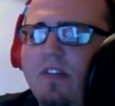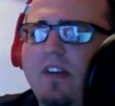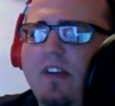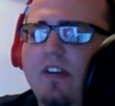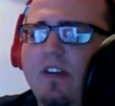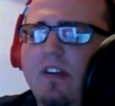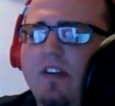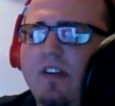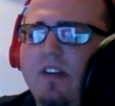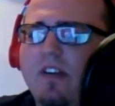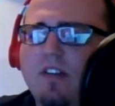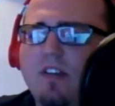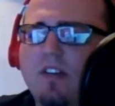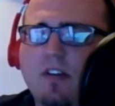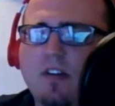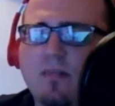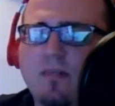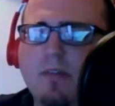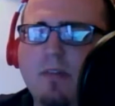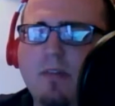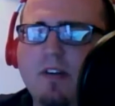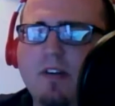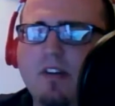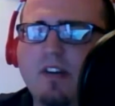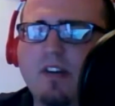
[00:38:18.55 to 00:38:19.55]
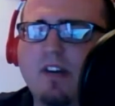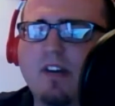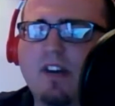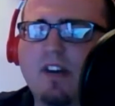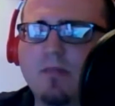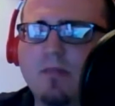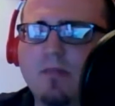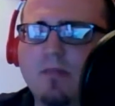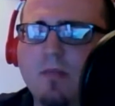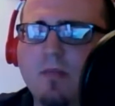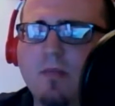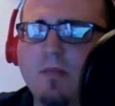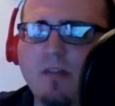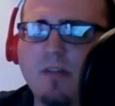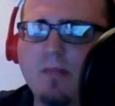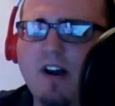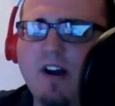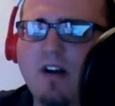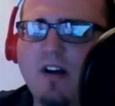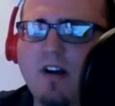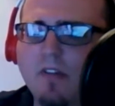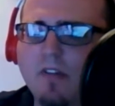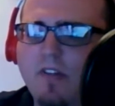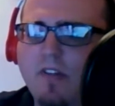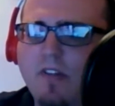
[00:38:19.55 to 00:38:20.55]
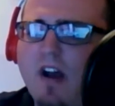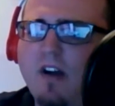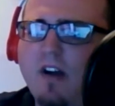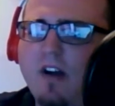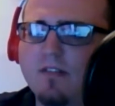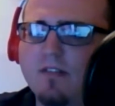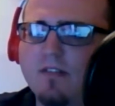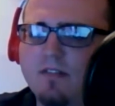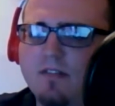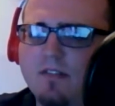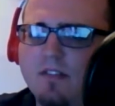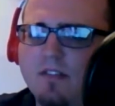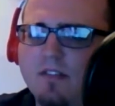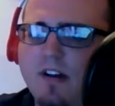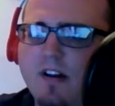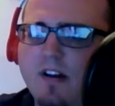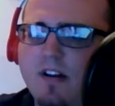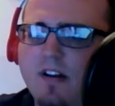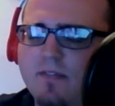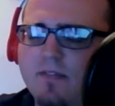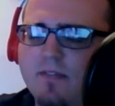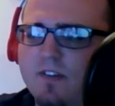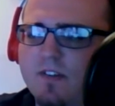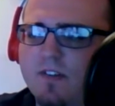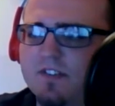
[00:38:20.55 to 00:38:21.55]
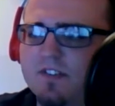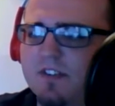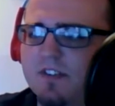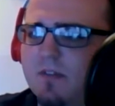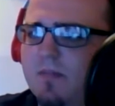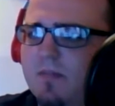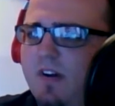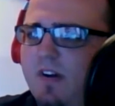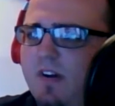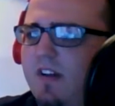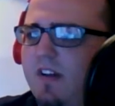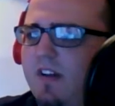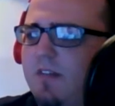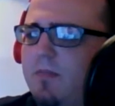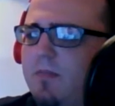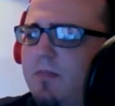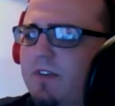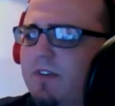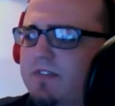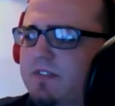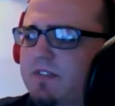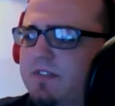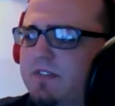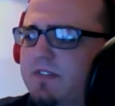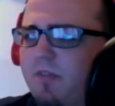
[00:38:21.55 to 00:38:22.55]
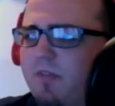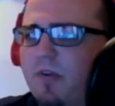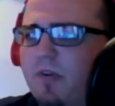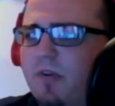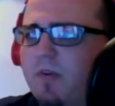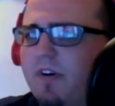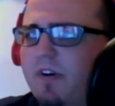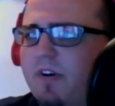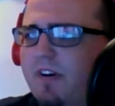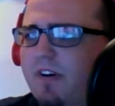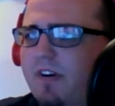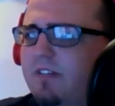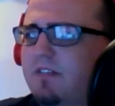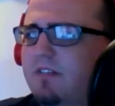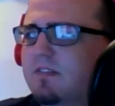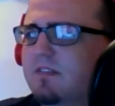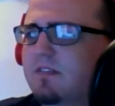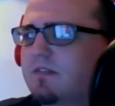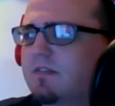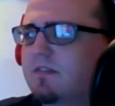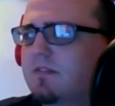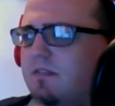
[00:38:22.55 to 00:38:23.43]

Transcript: think it could be brought about without infringing upon a person's free will?